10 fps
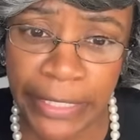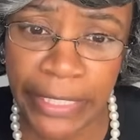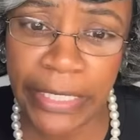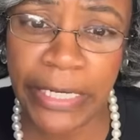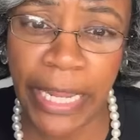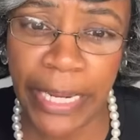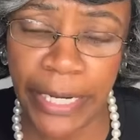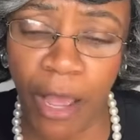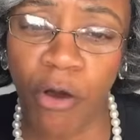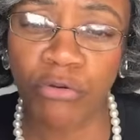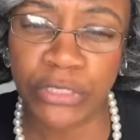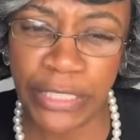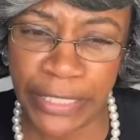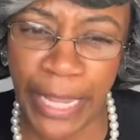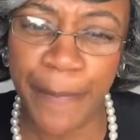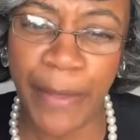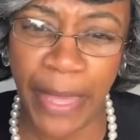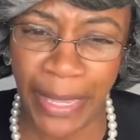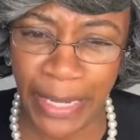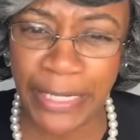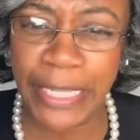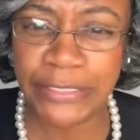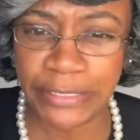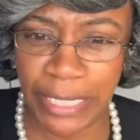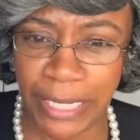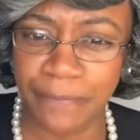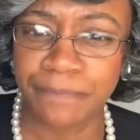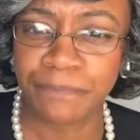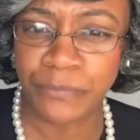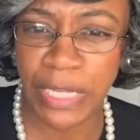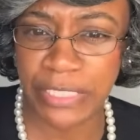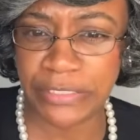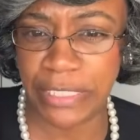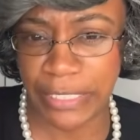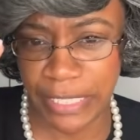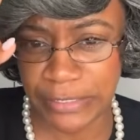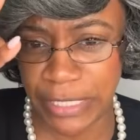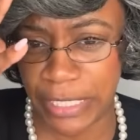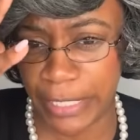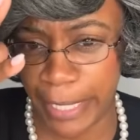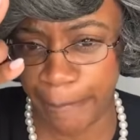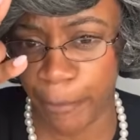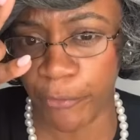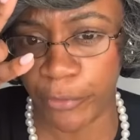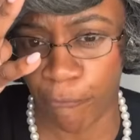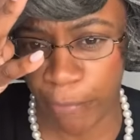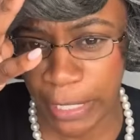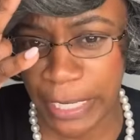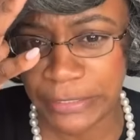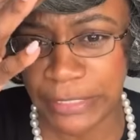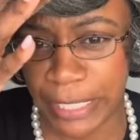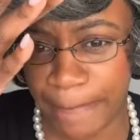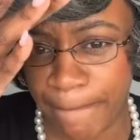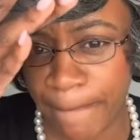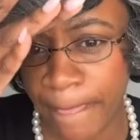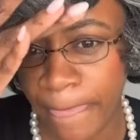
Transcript: Digging in their nose and in their behind. That's it. Elite Brutal Queen. That's it.